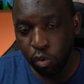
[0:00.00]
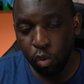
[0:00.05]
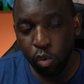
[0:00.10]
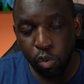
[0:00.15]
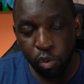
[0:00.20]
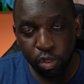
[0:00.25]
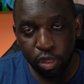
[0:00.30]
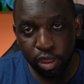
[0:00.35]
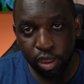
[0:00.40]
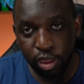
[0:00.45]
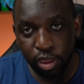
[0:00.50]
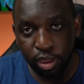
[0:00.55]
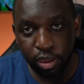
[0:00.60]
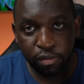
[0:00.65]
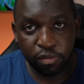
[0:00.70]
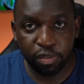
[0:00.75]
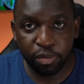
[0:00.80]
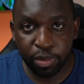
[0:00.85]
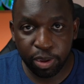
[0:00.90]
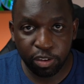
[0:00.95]
all the
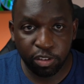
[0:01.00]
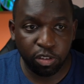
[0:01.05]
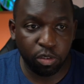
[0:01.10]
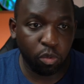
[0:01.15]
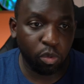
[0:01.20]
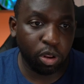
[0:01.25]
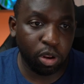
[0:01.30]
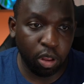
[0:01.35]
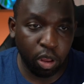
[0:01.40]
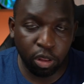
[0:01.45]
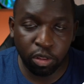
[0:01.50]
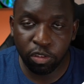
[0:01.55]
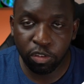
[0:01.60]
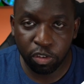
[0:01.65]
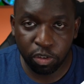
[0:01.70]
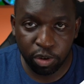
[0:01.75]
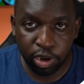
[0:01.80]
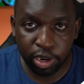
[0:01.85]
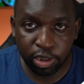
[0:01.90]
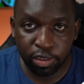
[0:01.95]
information information you want on
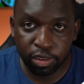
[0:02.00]
screen.